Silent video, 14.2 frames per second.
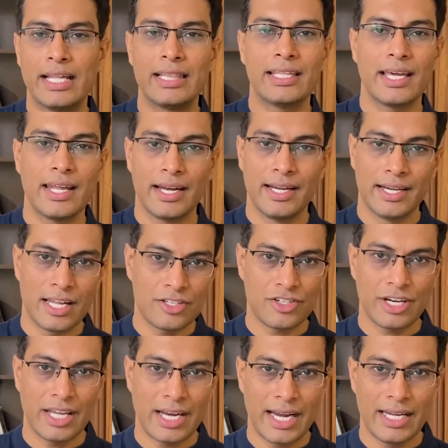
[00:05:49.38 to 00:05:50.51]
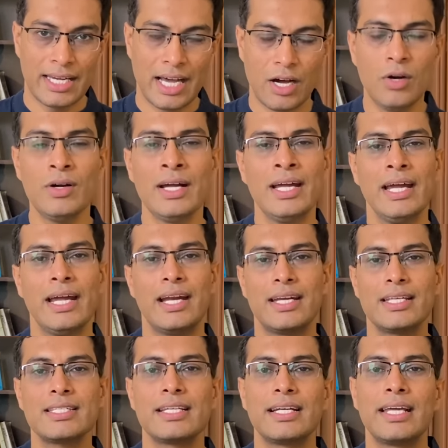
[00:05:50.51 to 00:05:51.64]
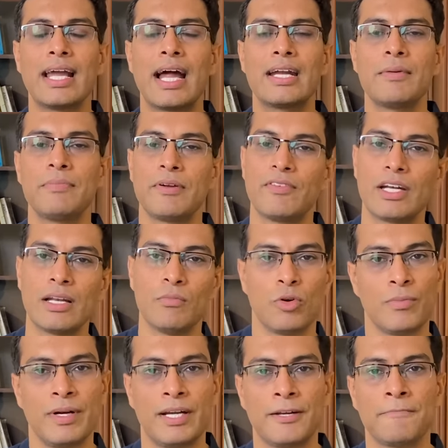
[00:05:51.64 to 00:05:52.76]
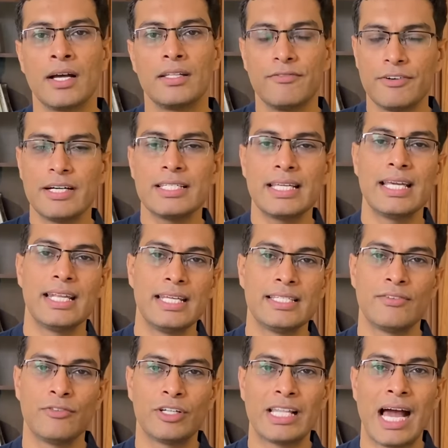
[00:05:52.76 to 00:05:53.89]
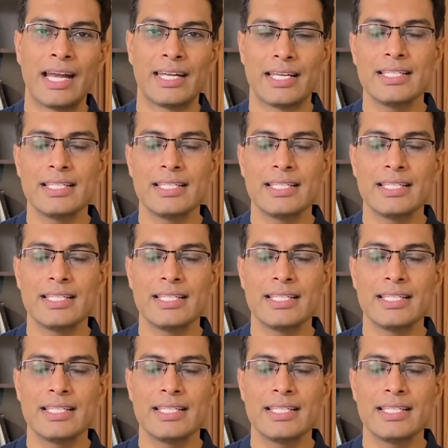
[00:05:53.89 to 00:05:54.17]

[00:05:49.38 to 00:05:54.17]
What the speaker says: healthcare industry right now, it is sitting at a pivotal moment. The first key reason for that